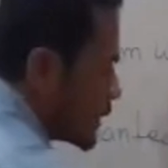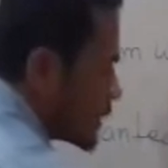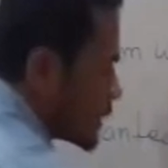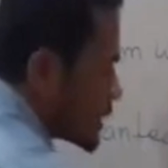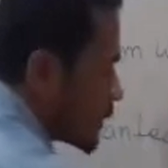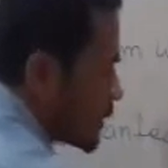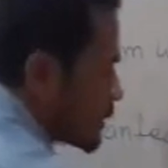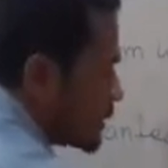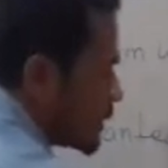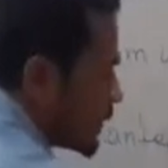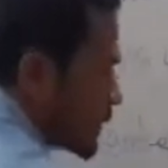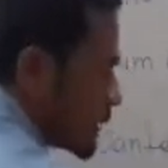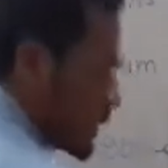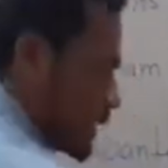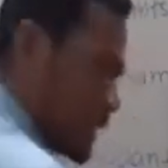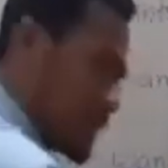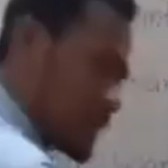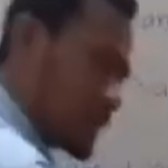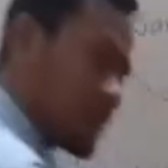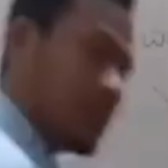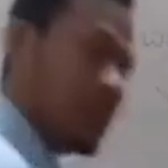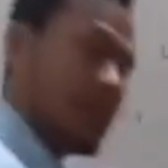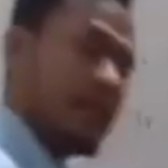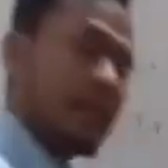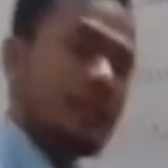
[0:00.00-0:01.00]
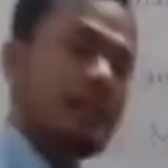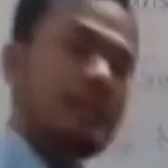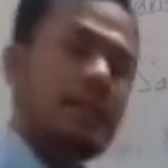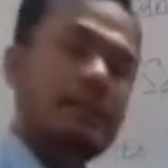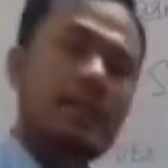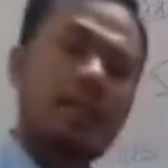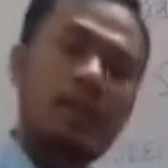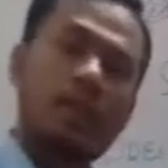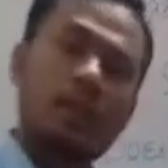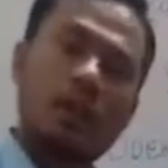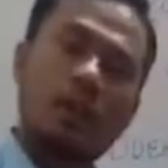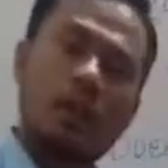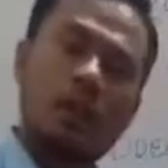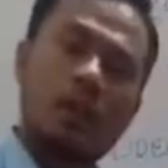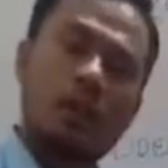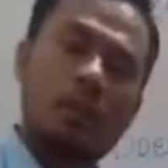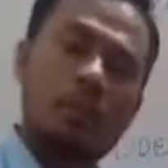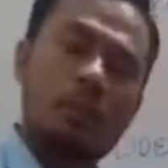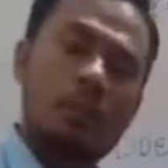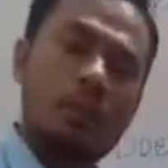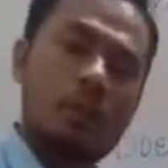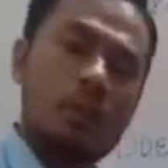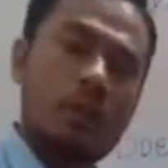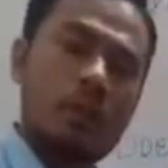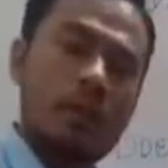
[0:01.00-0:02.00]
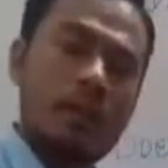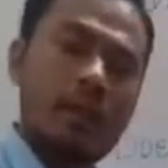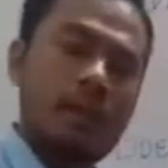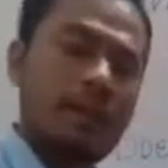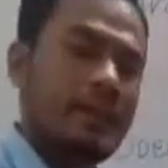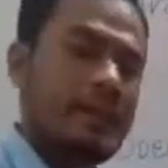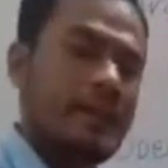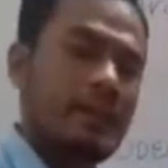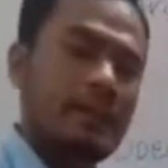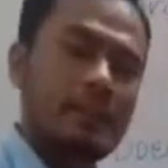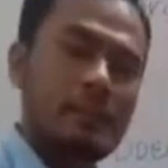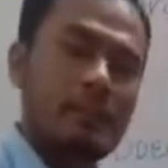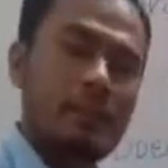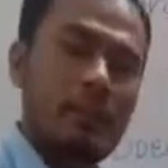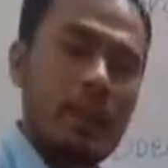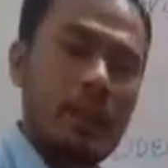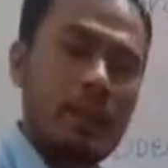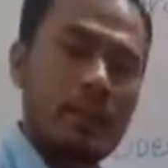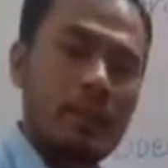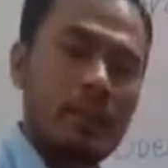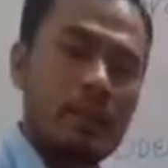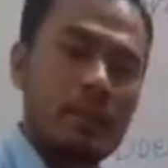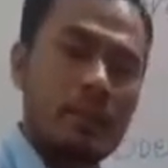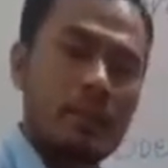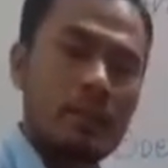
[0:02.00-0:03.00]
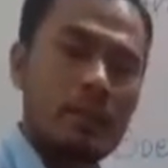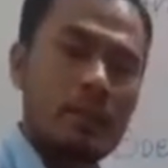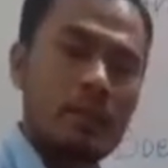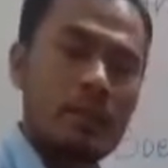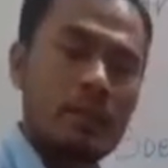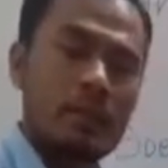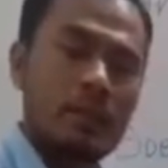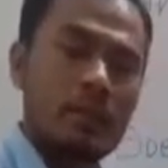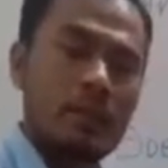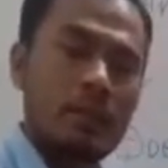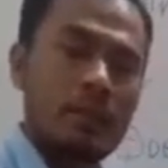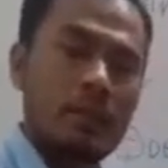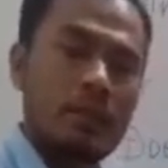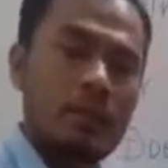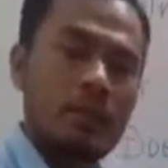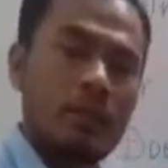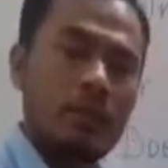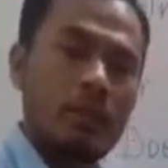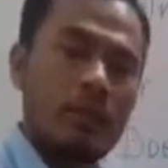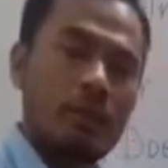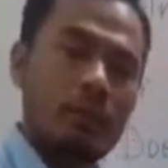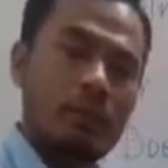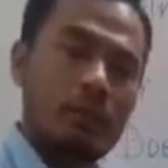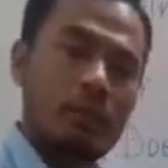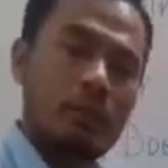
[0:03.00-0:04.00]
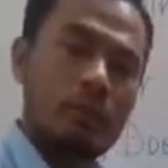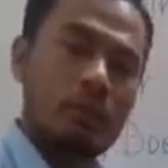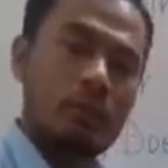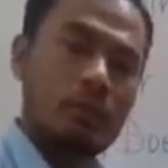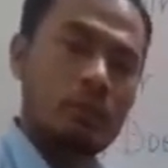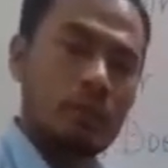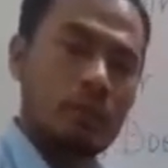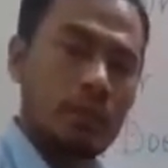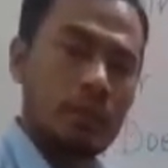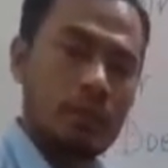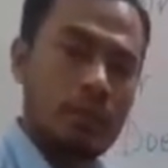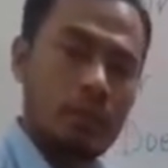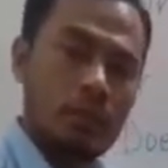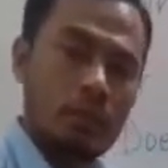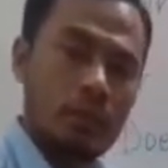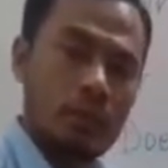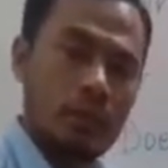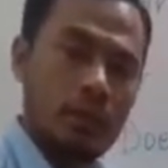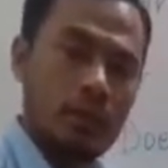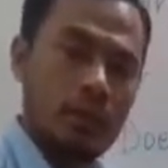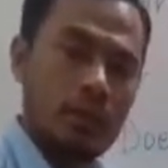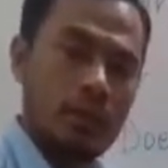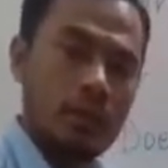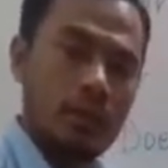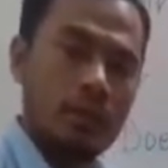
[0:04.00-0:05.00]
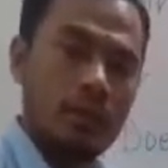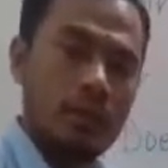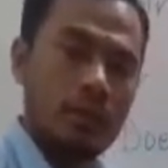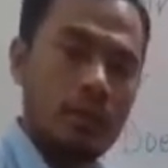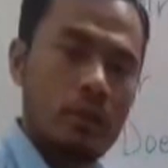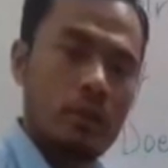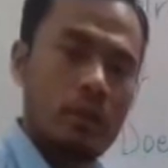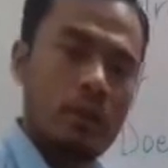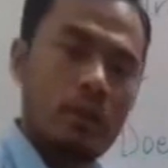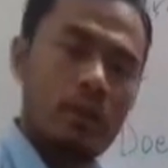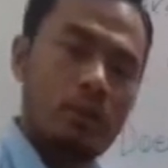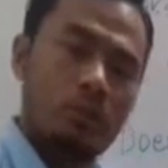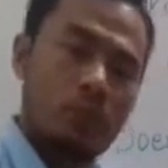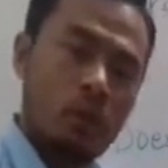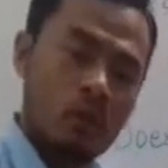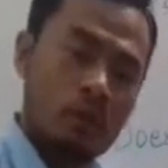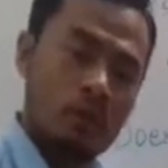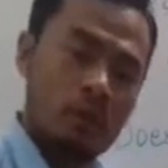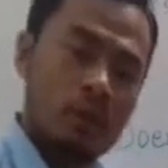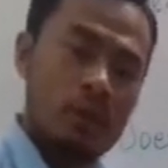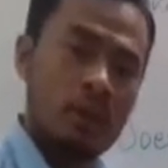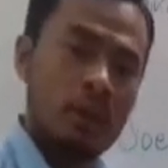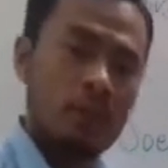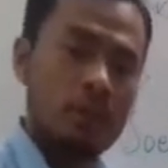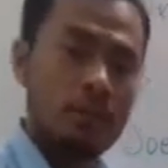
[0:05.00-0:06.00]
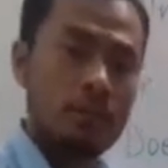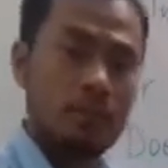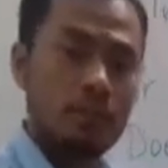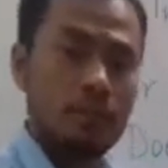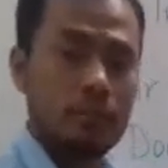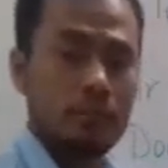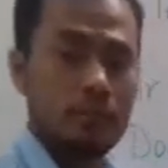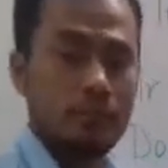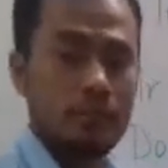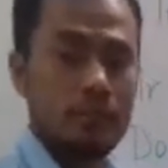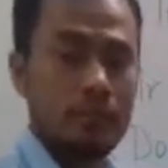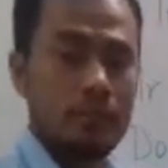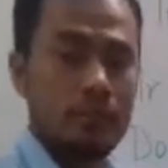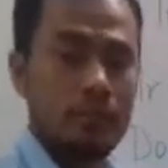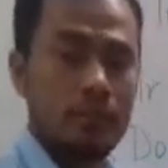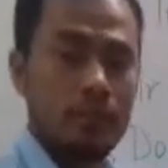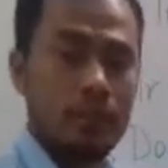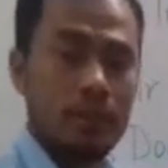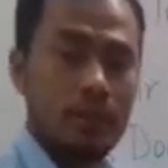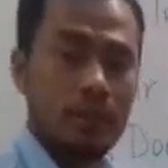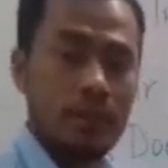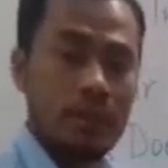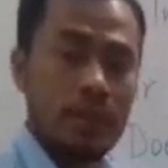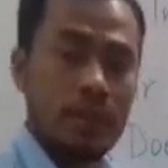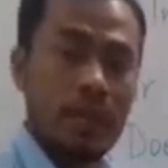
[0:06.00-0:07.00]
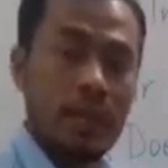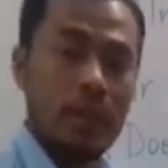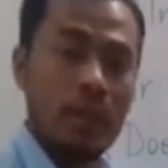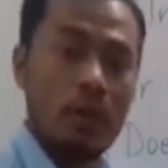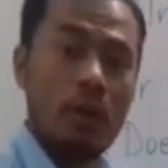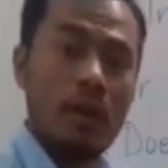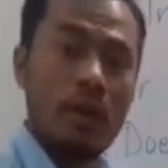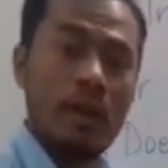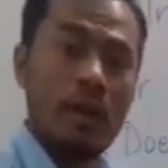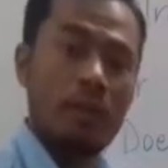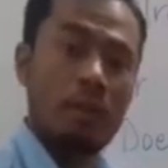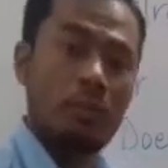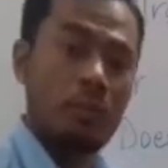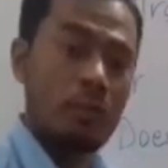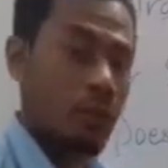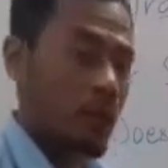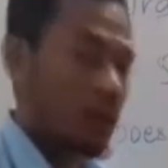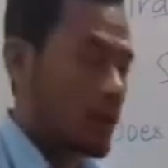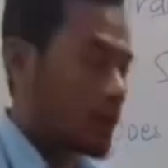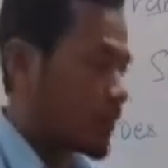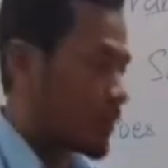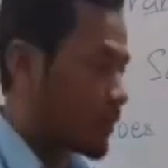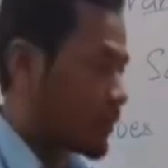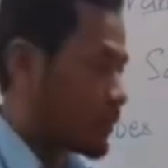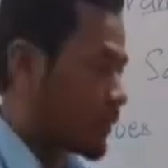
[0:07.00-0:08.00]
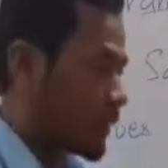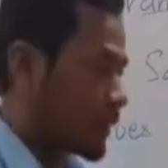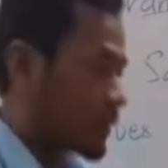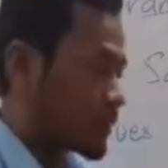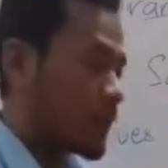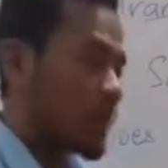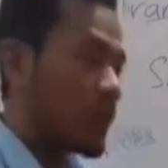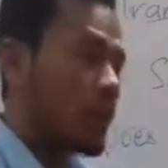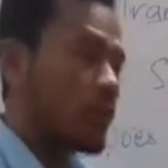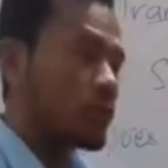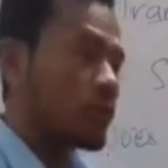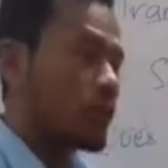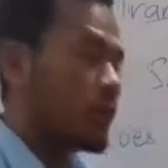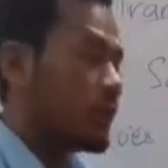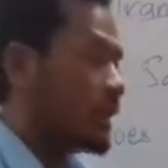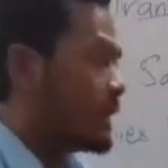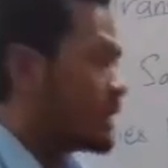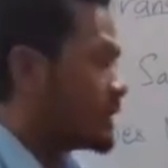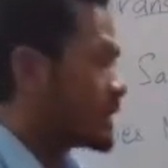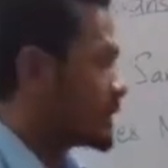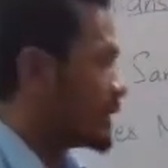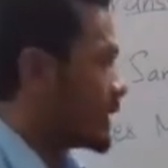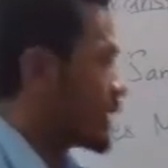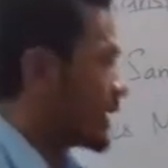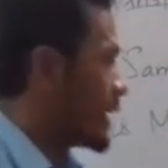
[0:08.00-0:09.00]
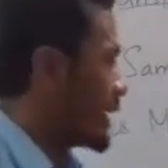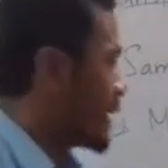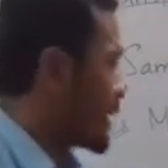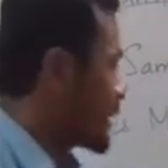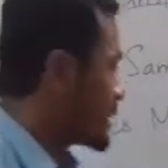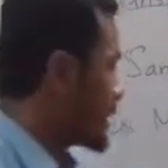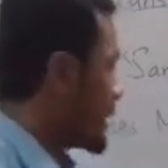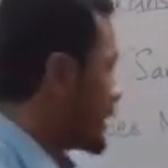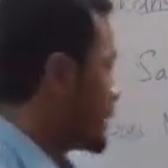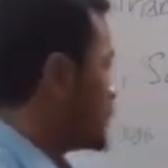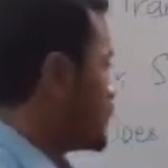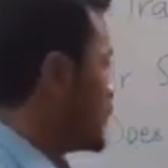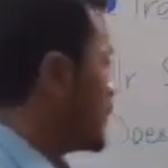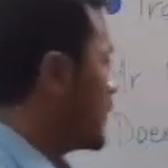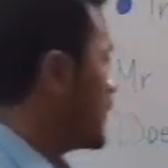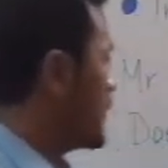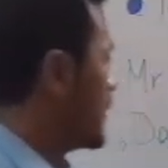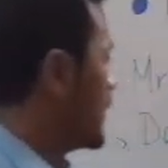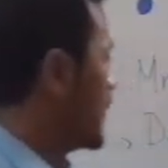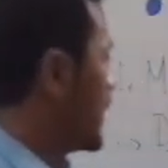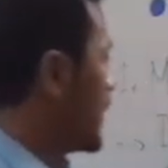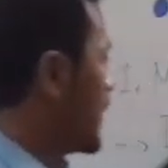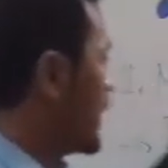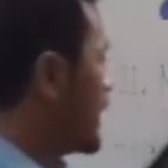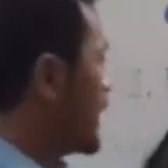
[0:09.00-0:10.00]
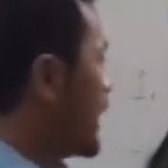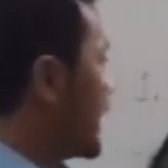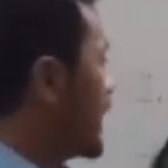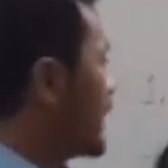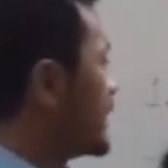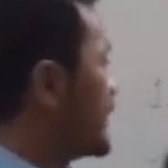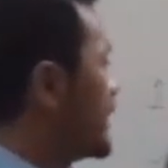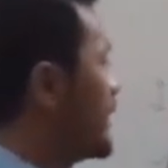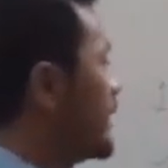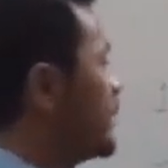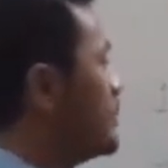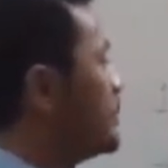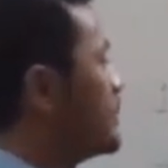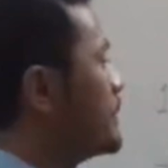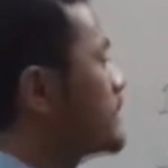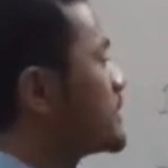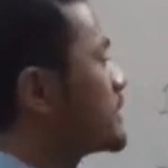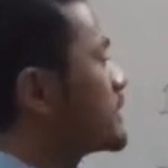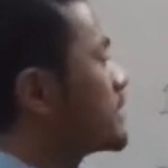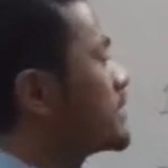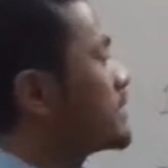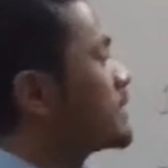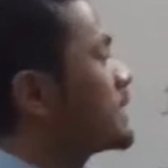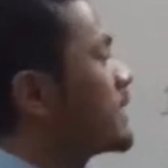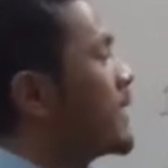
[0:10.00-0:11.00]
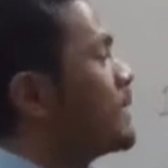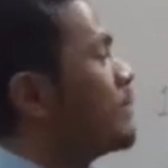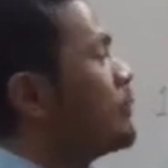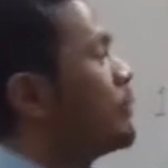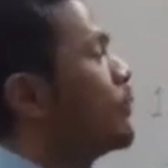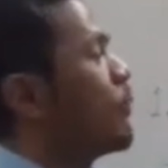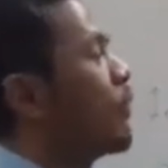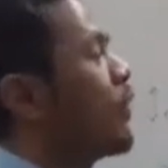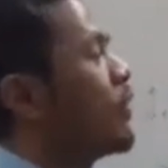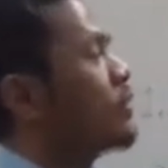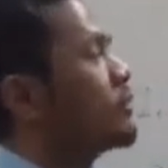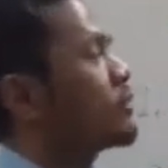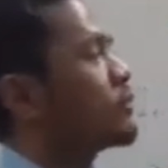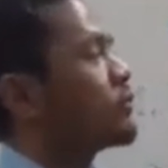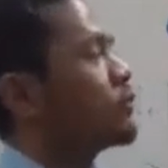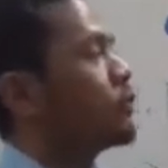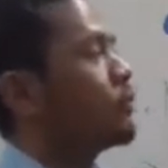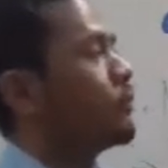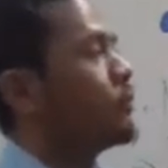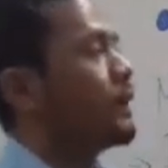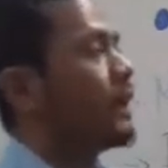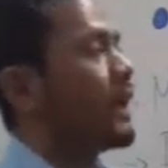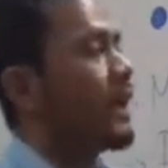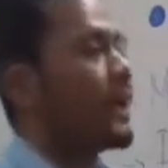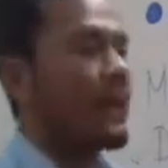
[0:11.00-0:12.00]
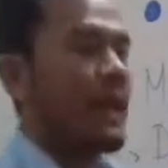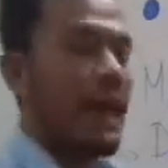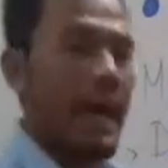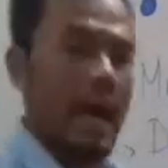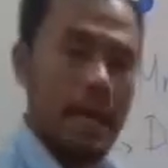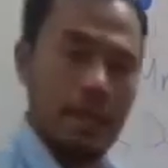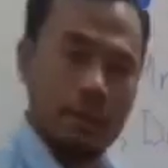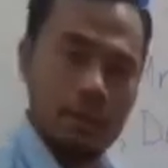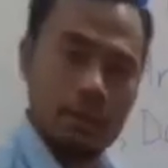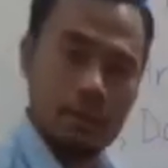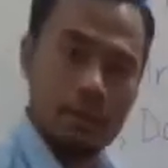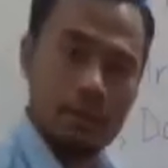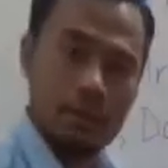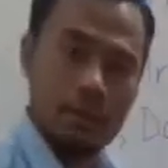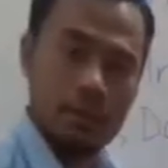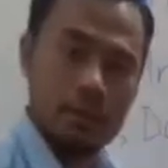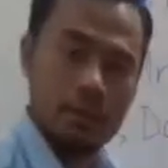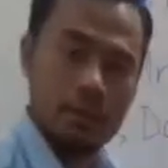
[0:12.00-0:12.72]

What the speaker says: the subject is singular or plural, it doesn't matter. We have to use did only with both singular and plural subject. So let's take an example like Mr. Sam wants to be an actor.